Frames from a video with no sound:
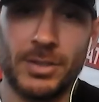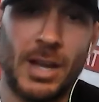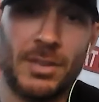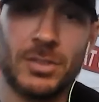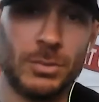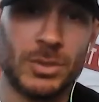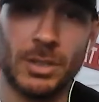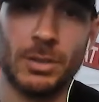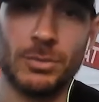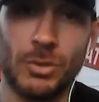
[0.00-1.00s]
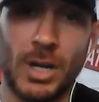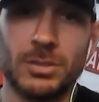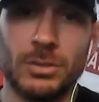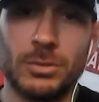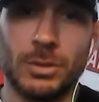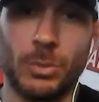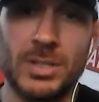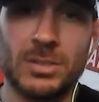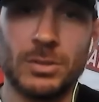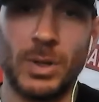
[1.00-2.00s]
dive suits, their dry suits or
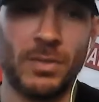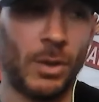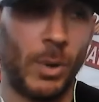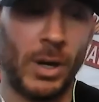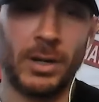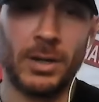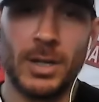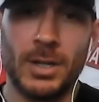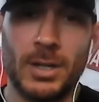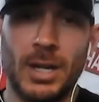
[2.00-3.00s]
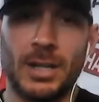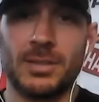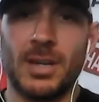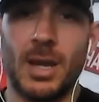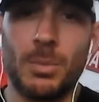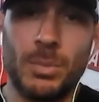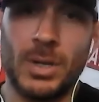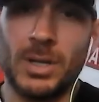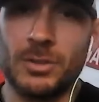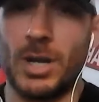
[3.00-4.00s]
wetsuits, whatever they're wearing at the time.
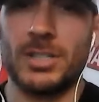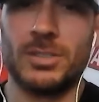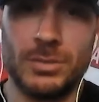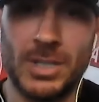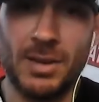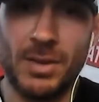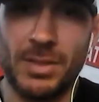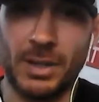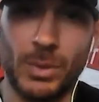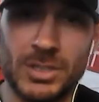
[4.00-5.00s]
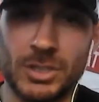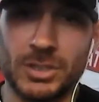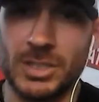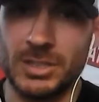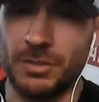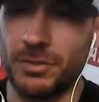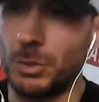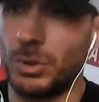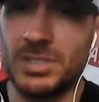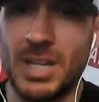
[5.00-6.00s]
Dry suit dive, I think it was, just because the
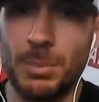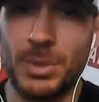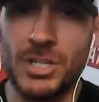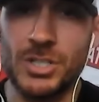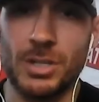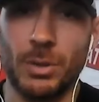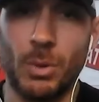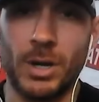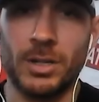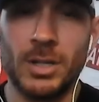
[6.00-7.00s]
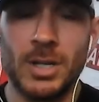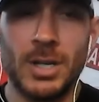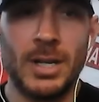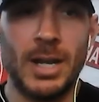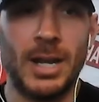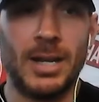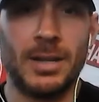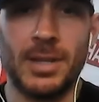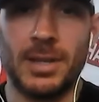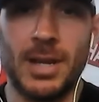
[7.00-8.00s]
fuel contamination in the water.
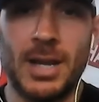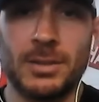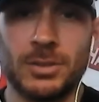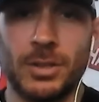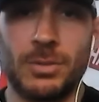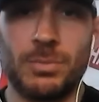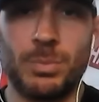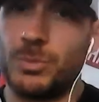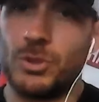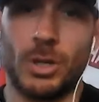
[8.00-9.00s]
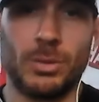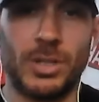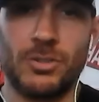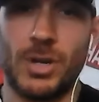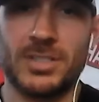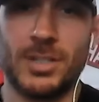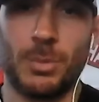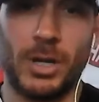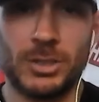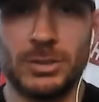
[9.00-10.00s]
And then so they get dressed in
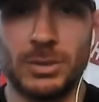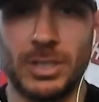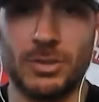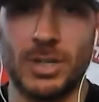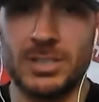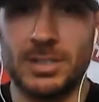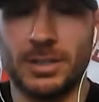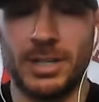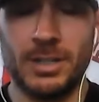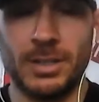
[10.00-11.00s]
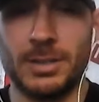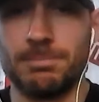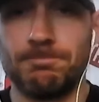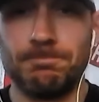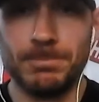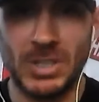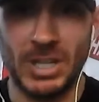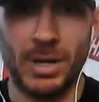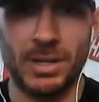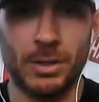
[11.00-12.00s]
their parachute, get dressed in their gear, and
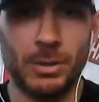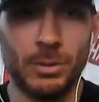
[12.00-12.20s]
get ready to